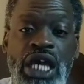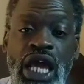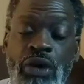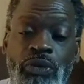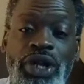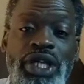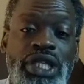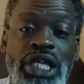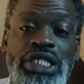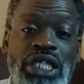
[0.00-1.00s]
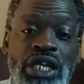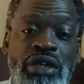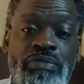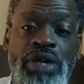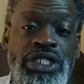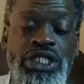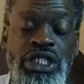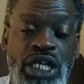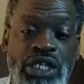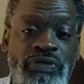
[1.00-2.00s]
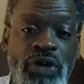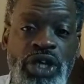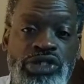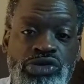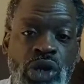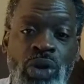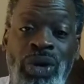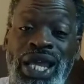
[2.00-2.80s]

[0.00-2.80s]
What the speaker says: And one of the things that he mentioned that is very strong